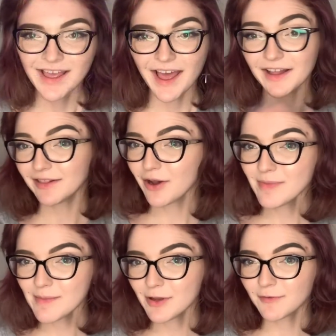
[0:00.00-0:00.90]
Hello,
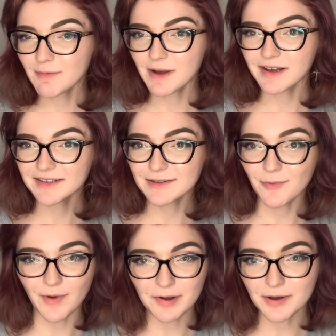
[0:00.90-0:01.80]
my beautiful bugs.
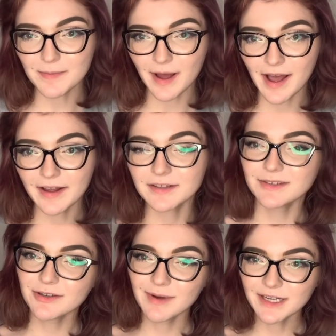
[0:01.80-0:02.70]
Welcome back
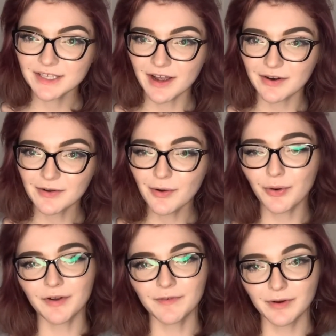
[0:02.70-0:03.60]
to my channel,
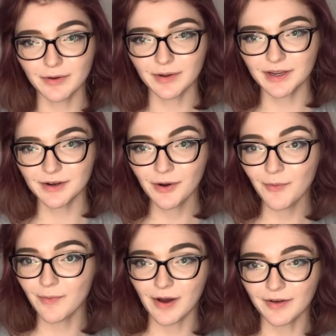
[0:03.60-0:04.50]
or if you're new here,
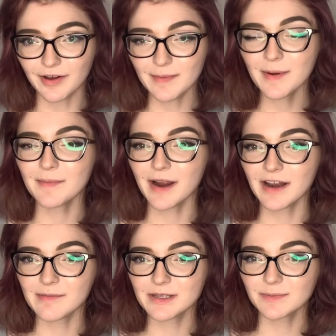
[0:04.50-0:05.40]
welcome. My
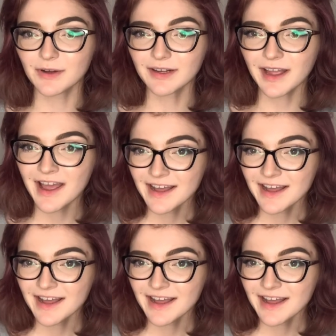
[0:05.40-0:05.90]
name is Brooke.